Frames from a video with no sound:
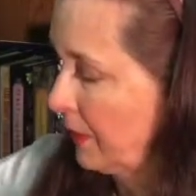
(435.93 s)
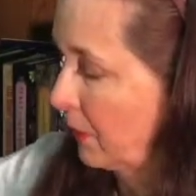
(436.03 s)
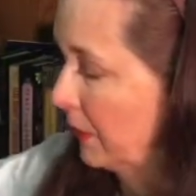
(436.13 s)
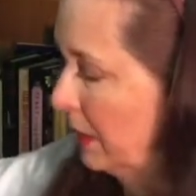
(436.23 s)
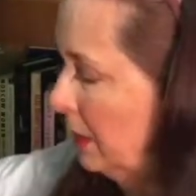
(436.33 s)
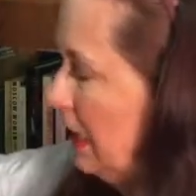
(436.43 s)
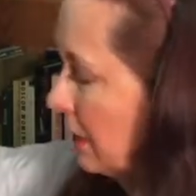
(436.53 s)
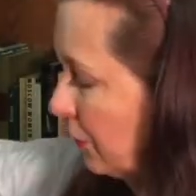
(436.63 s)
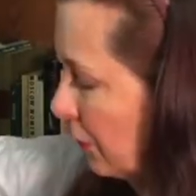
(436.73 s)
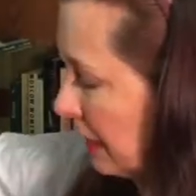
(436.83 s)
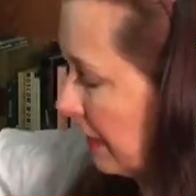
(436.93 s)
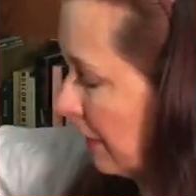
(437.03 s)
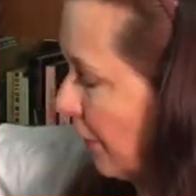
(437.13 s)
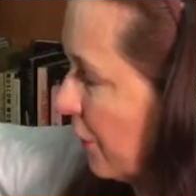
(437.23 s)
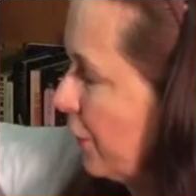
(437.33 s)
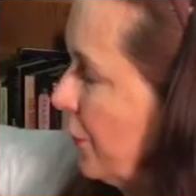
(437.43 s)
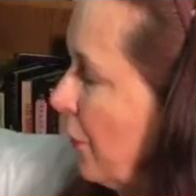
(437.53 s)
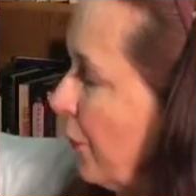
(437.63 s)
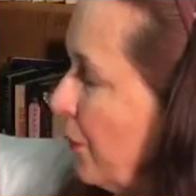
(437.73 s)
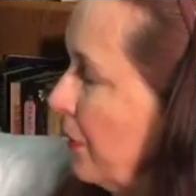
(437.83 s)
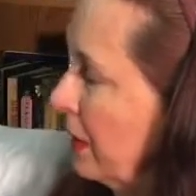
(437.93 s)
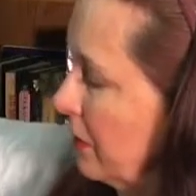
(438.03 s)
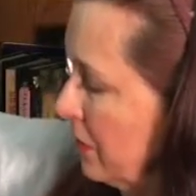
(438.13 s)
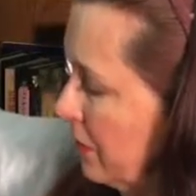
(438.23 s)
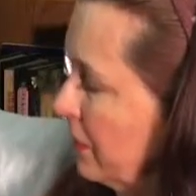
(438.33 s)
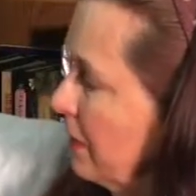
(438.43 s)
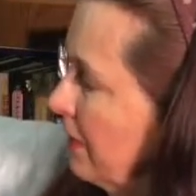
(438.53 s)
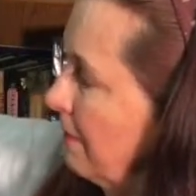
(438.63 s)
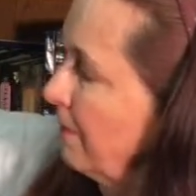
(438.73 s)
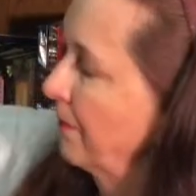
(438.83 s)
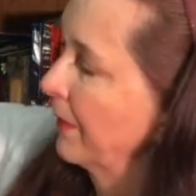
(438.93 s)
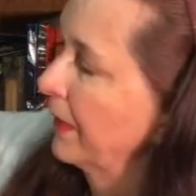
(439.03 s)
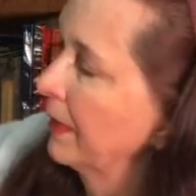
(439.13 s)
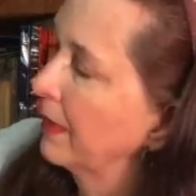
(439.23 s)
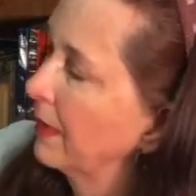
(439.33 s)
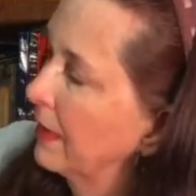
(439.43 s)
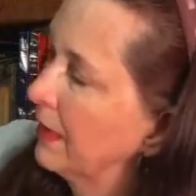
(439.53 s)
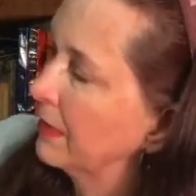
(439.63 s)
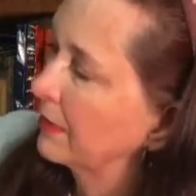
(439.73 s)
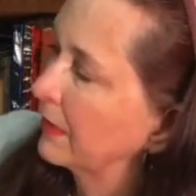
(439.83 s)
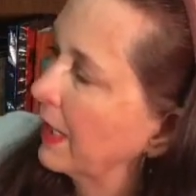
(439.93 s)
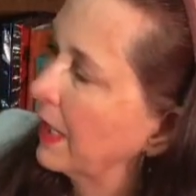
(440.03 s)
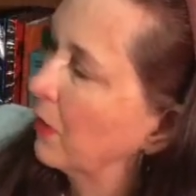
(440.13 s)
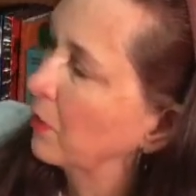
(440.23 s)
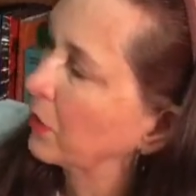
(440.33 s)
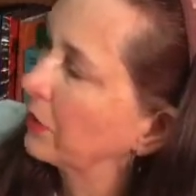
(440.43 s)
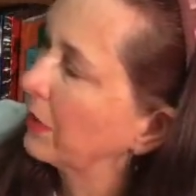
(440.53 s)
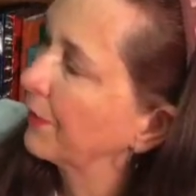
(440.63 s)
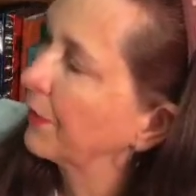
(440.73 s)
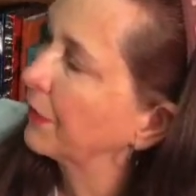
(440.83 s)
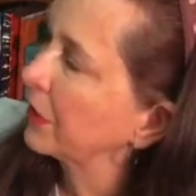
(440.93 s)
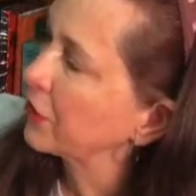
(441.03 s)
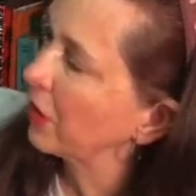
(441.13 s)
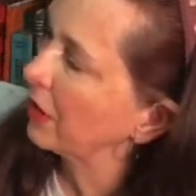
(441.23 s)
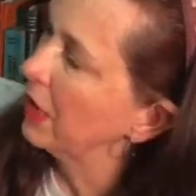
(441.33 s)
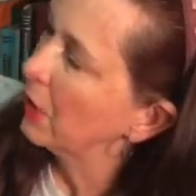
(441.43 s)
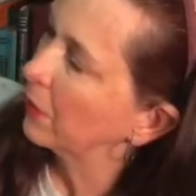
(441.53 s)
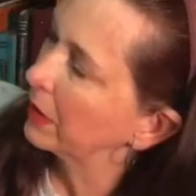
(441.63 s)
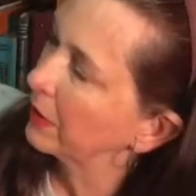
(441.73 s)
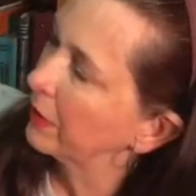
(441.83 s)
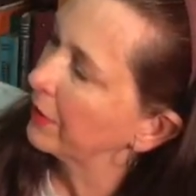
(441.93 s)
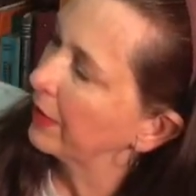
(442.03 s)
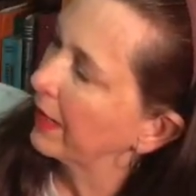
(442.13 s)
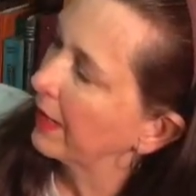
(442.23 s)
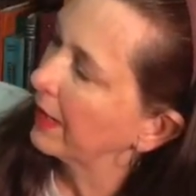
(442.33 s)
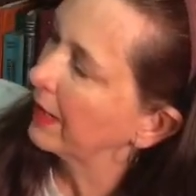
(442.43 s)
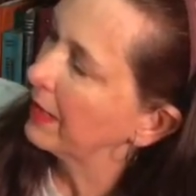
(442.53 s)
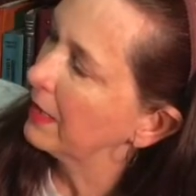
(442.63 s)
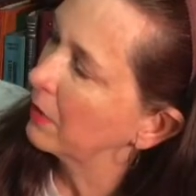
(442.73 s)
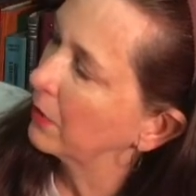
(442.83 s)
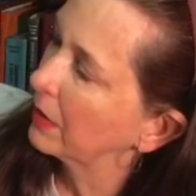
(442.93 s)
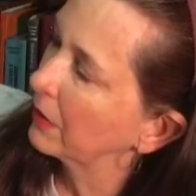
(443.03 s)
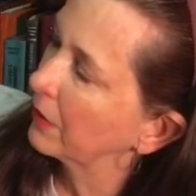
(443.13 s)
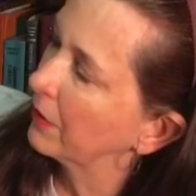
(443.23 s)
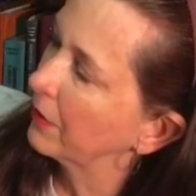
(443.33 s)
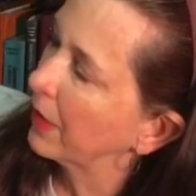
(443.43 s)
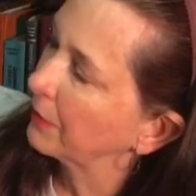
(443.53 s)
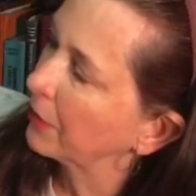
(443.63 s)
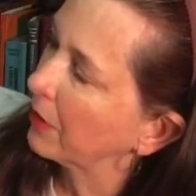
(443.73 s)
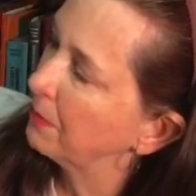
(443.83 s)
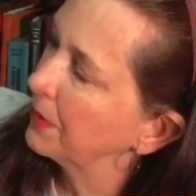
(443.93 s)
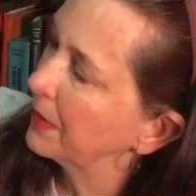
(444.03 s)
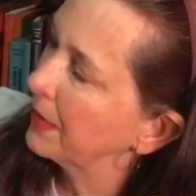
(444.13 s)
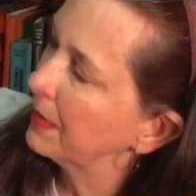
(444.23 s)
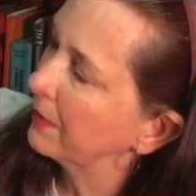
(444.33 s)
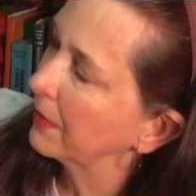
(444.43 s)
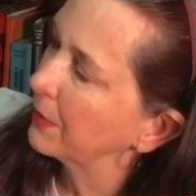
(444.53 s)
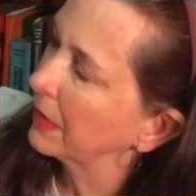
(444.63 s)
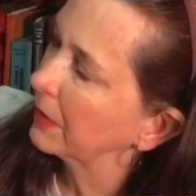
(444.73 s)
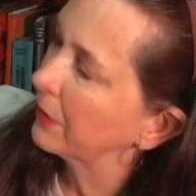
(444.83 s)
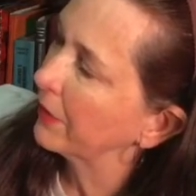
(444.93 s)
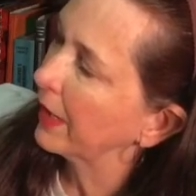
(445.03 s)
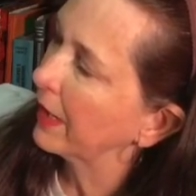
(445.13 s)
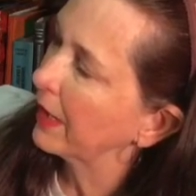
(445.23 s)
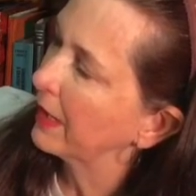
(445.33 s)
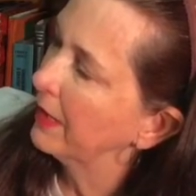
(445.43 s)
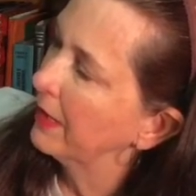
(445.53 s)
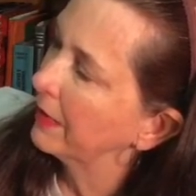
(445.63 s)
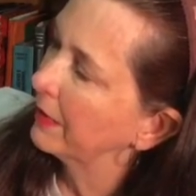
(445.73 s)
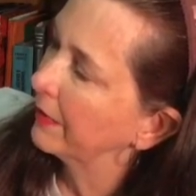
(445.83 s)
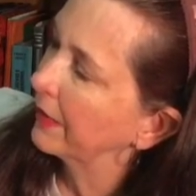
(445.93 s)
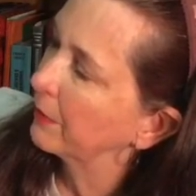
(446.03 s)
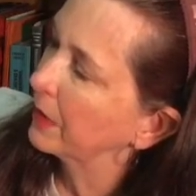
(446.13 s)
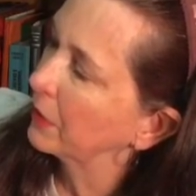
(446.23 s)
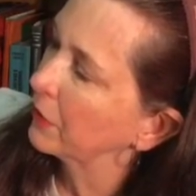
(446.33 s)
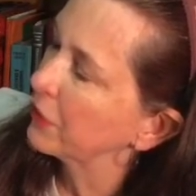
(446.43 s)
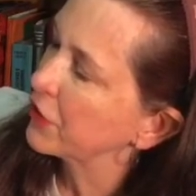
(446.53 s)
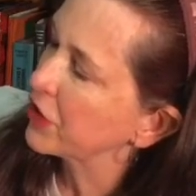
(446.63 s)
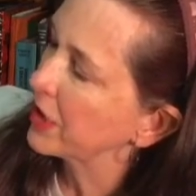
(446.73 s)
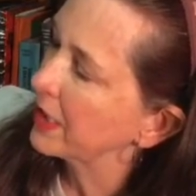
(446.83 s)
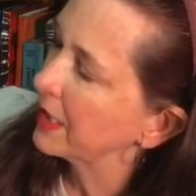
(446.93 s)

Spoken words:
Okay, let's look at the third note that we learned. See how it works on the fingering chart. We learned A, B, then we learned A, then we learned G.